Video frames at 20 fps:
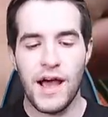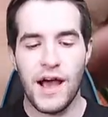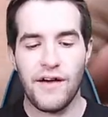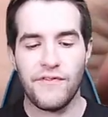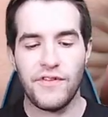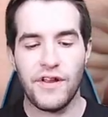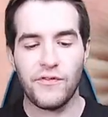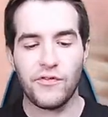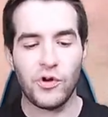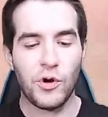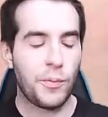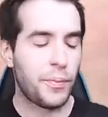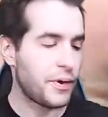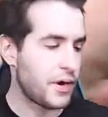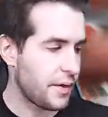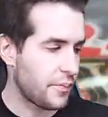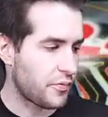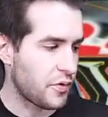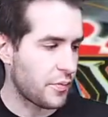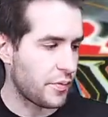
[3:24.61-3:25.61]
I've never
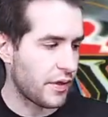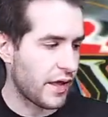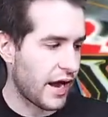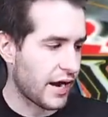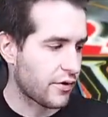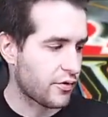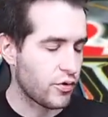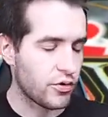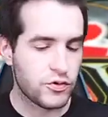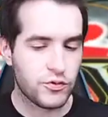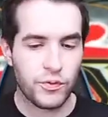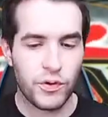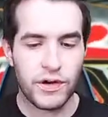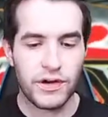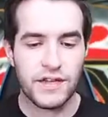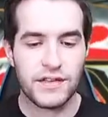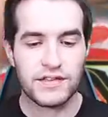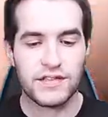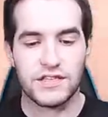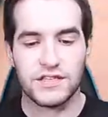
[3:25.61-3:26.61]
opened up the Black Rose
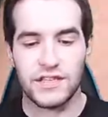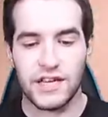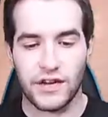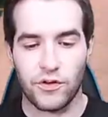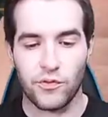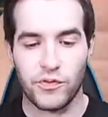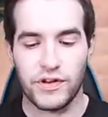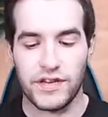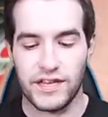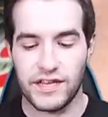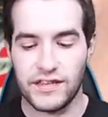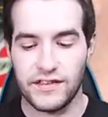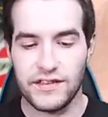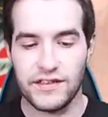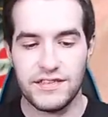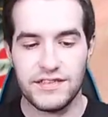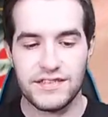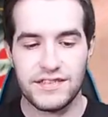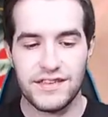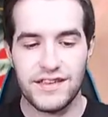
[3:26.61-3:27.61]
one because it's like
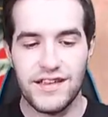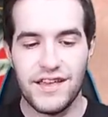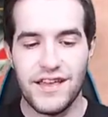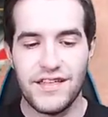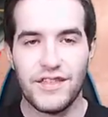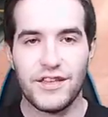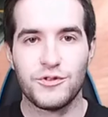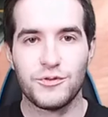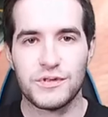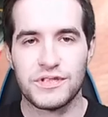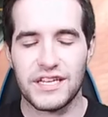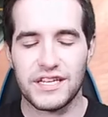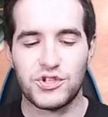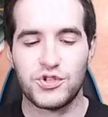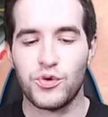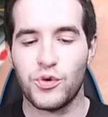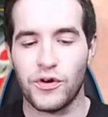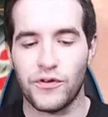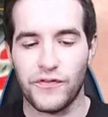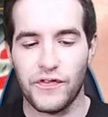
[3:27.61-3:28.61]
ridiculous. This one's like
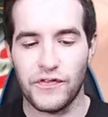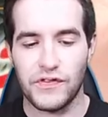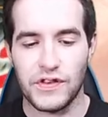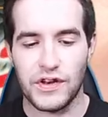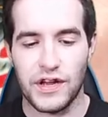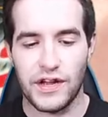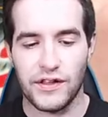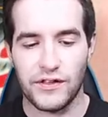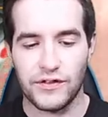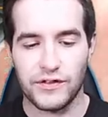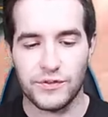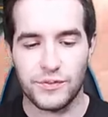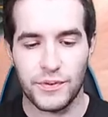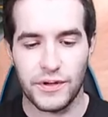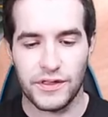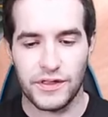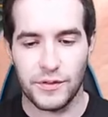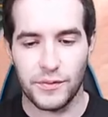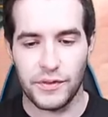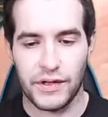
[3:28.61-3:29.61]
two hundred fifty dollars,
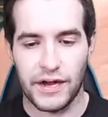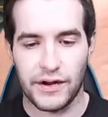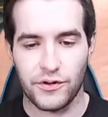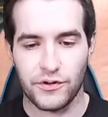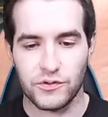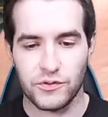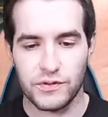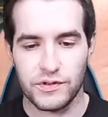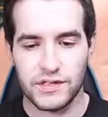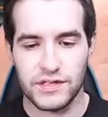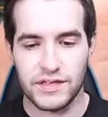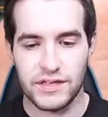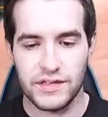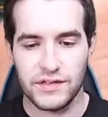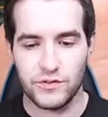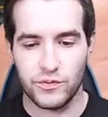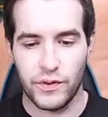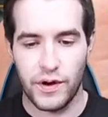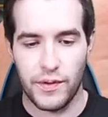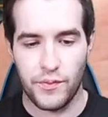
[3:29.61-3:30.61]
but the Black Rose one
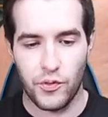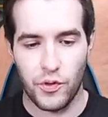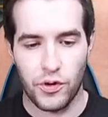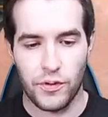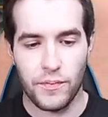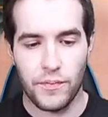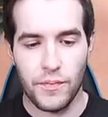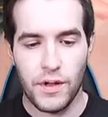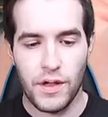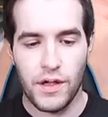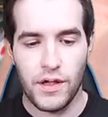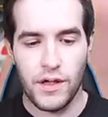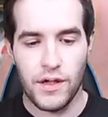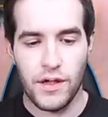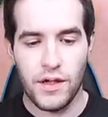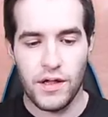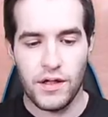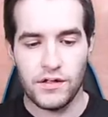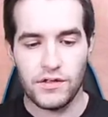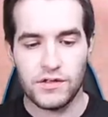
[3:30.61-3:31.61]
is way more.
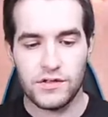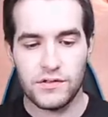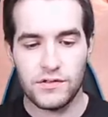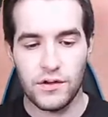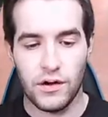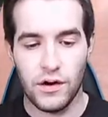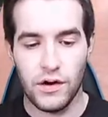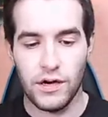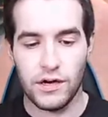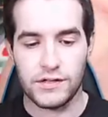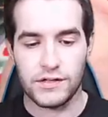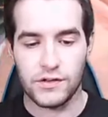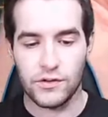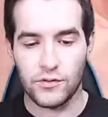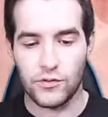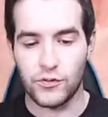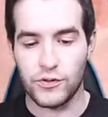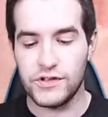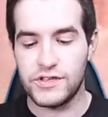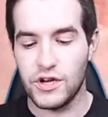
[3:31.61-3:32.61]
All right, so
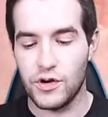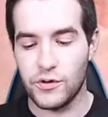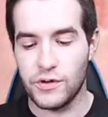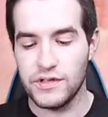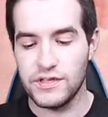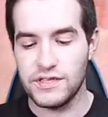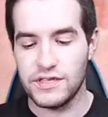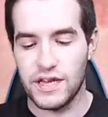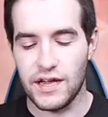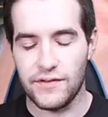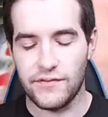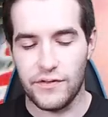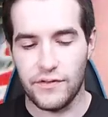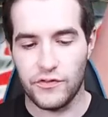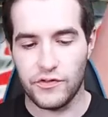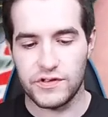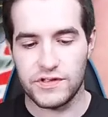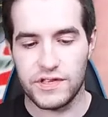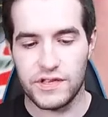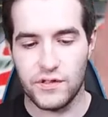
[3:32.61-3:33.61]
three tokens. Yeah, I've
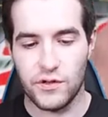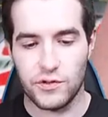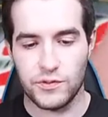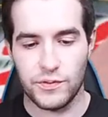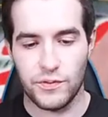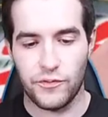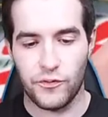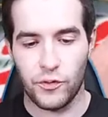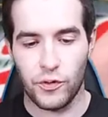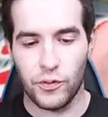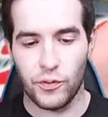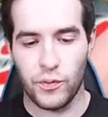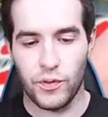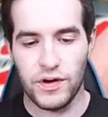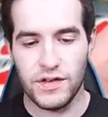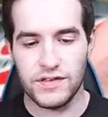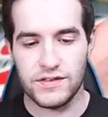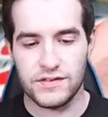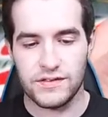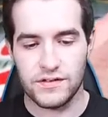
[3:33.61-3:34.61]
definitely seen those before.
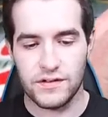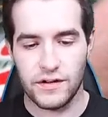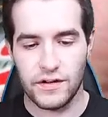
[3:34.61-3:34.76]
What is...